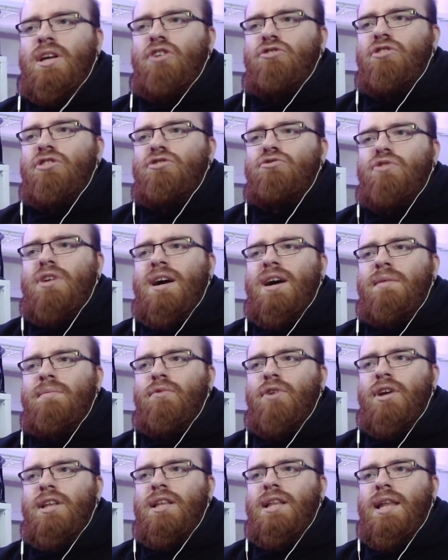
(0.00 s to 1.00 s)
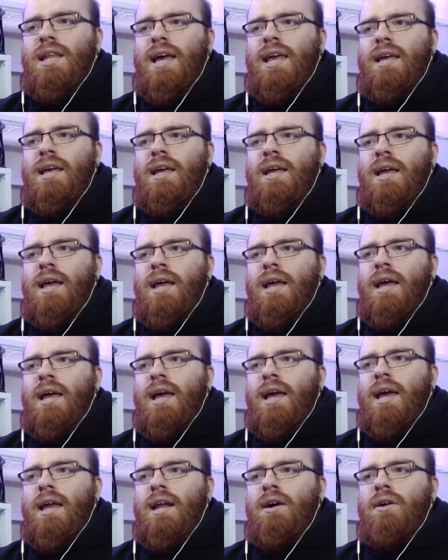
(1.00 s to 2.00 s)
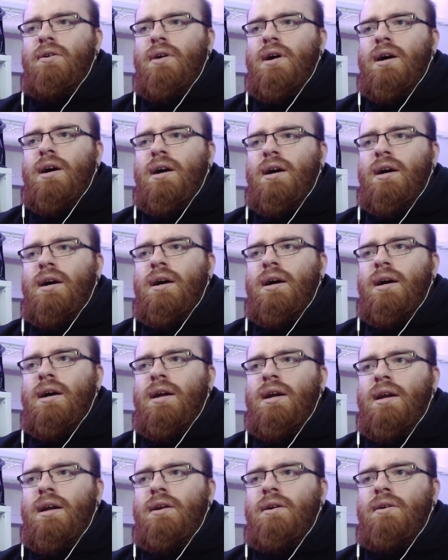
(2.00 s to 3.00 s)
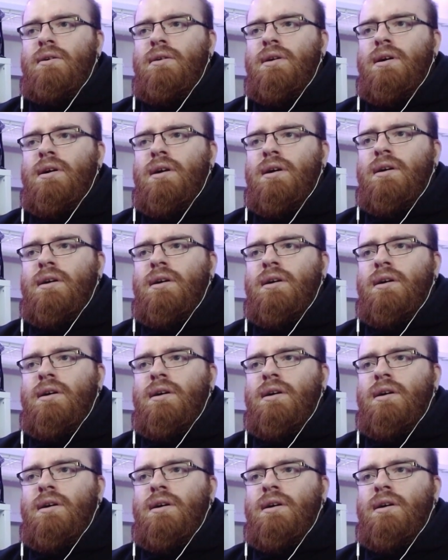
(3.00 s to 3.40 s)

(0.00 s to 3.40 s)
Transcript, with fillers: You need to come with like, you know, uh, you know,